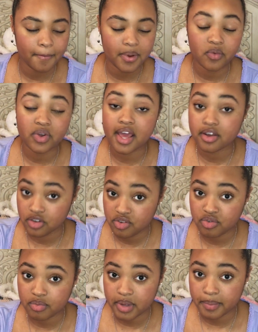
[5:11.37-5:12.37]
but when I
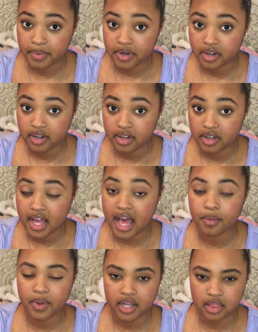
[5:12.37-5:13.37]
do remember,
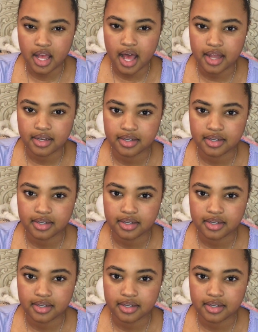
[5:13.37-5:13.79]
I wear a lot.